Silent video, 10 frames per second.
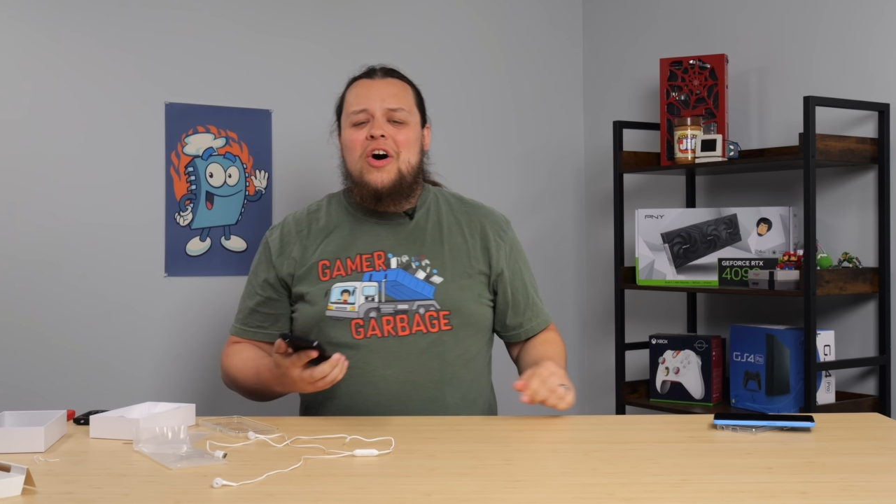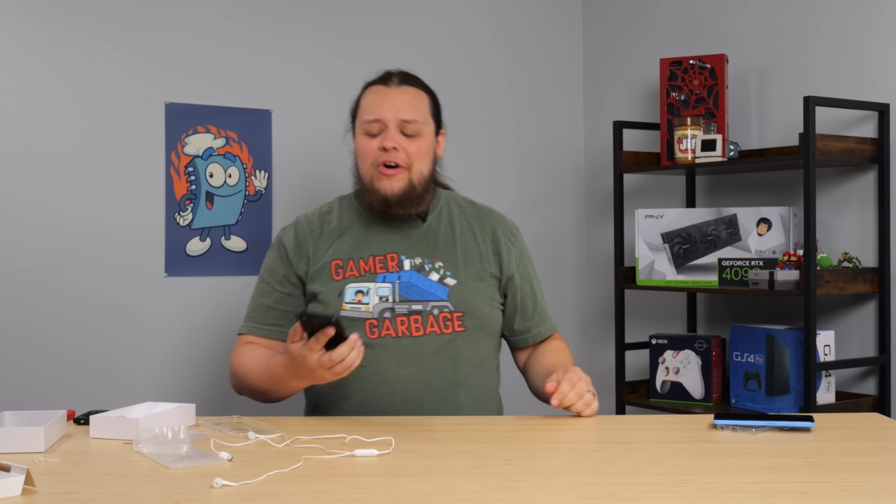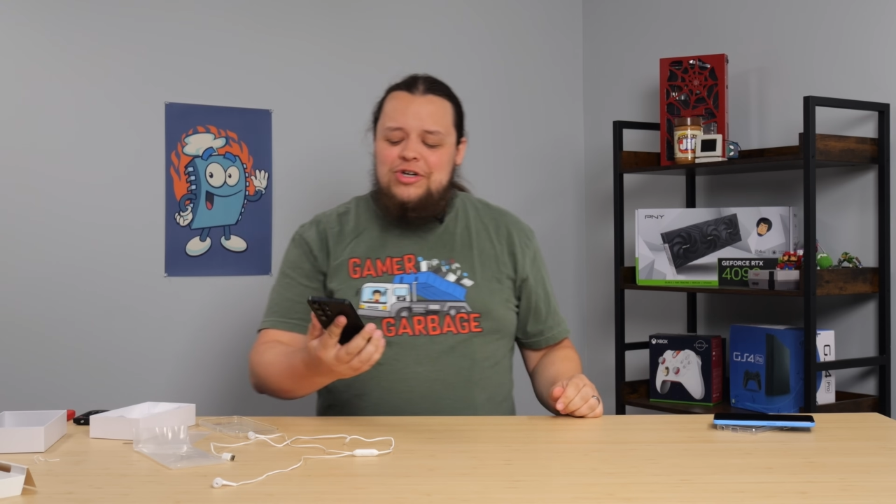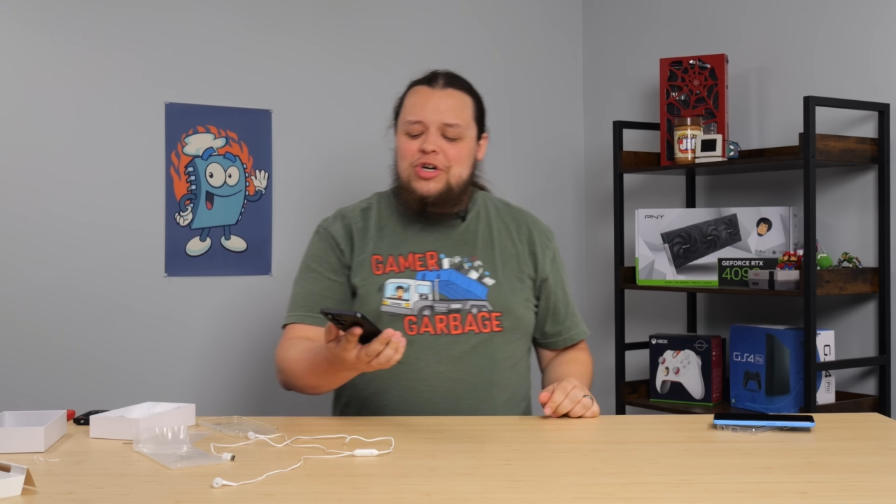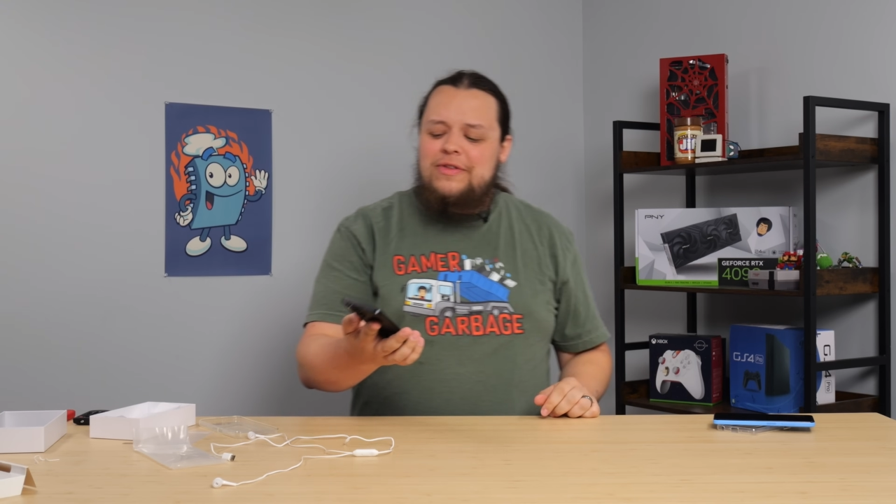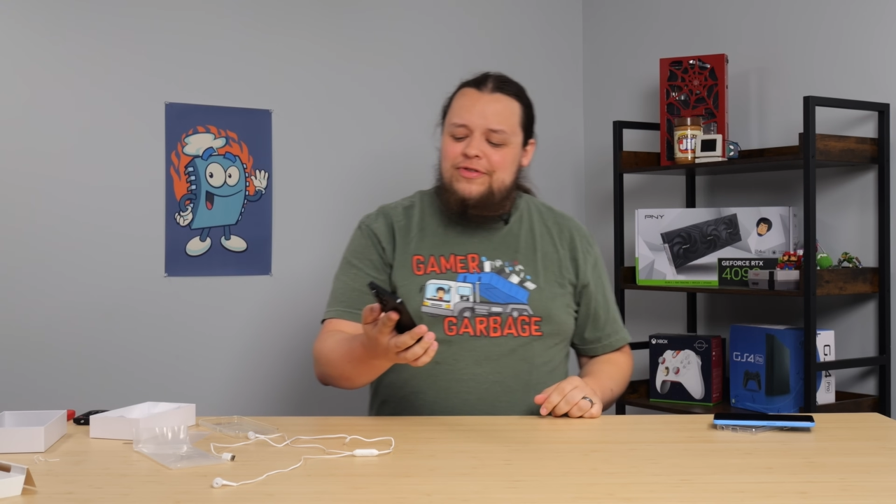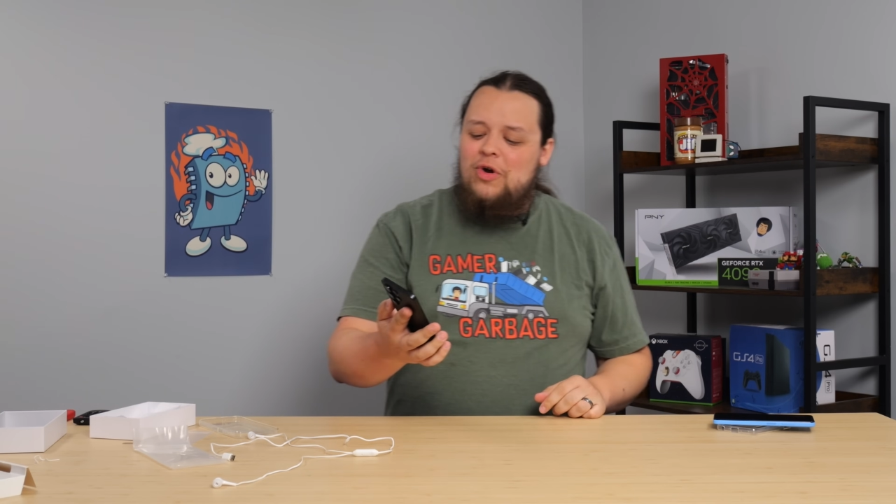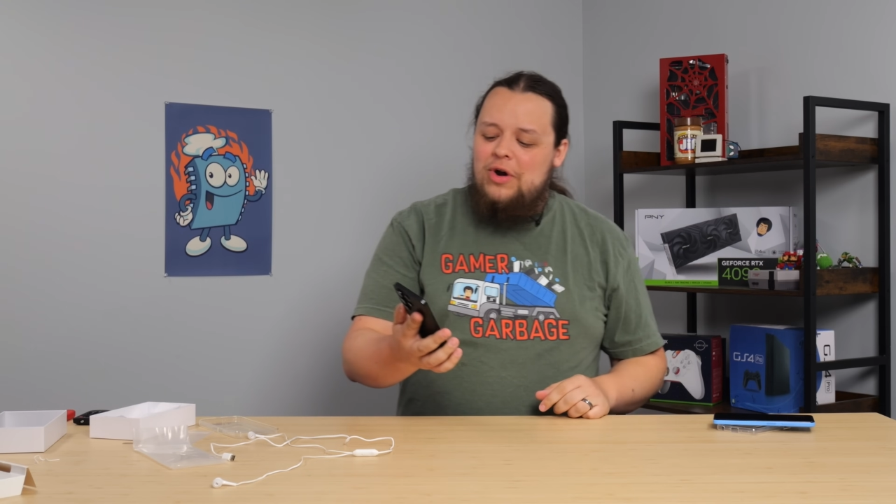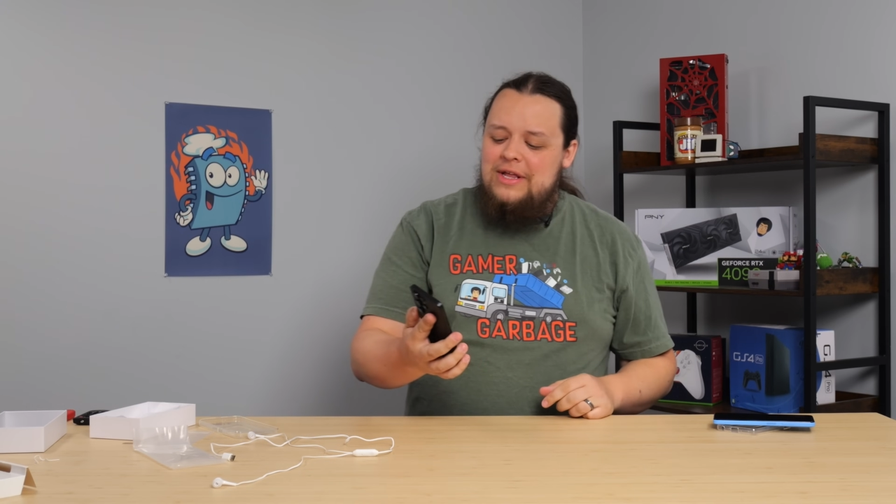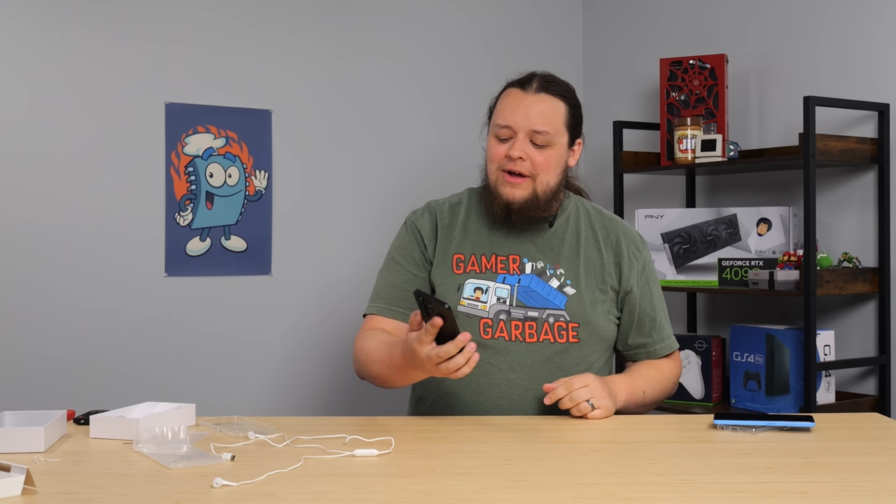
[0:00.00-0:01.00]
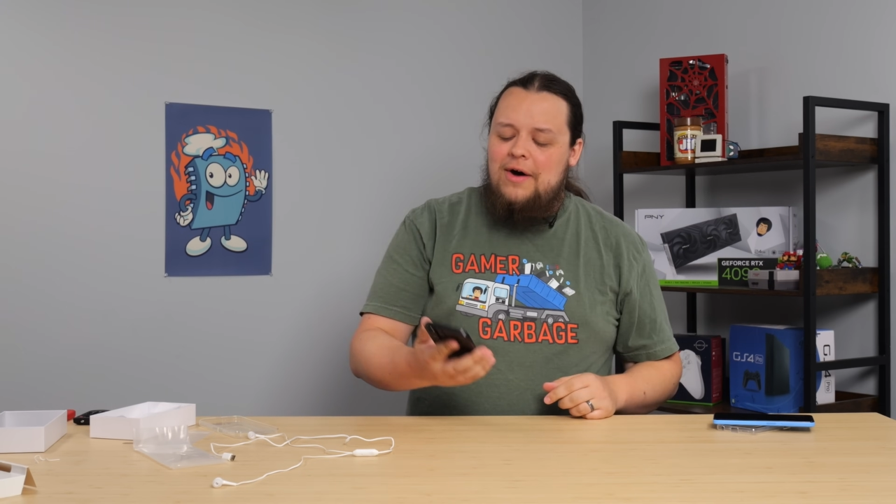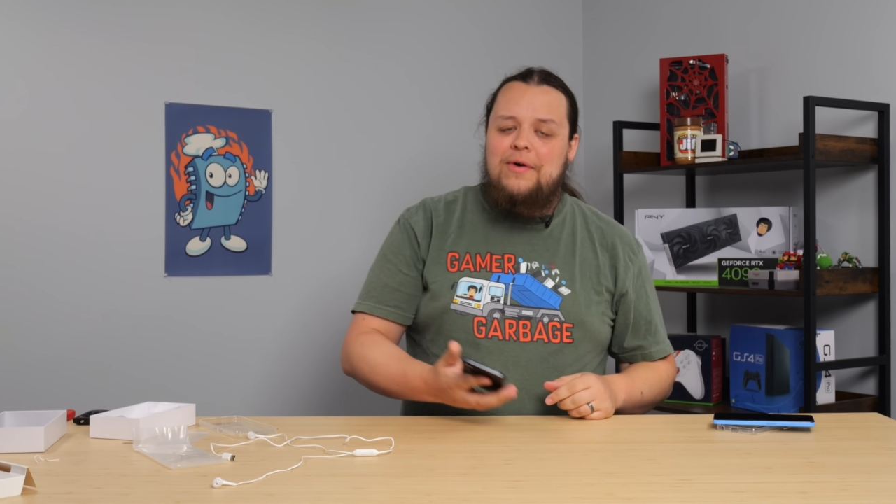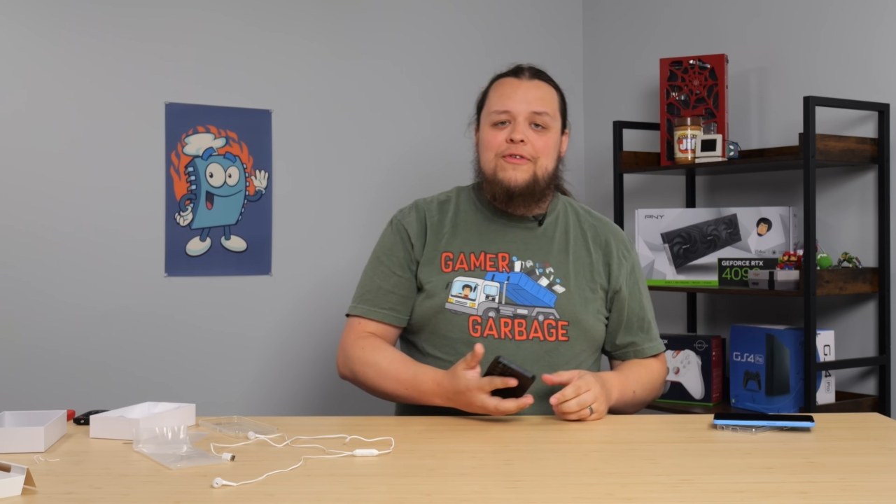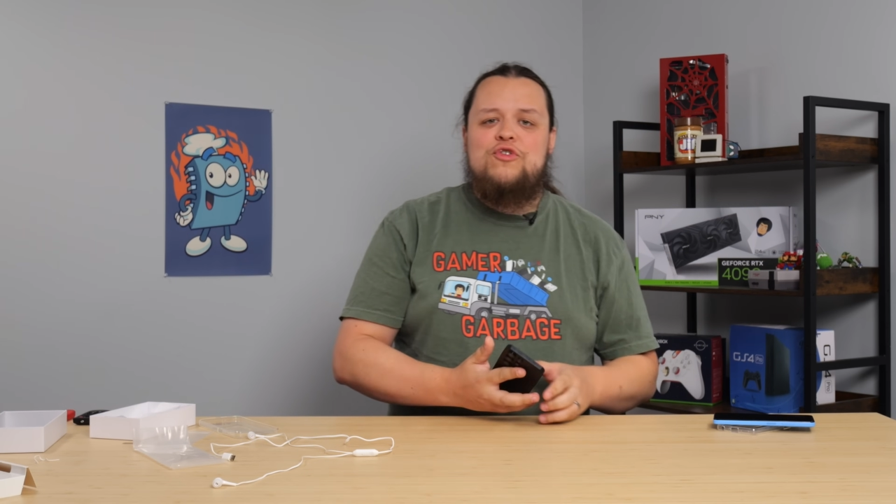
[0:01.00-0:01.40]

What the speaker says: $130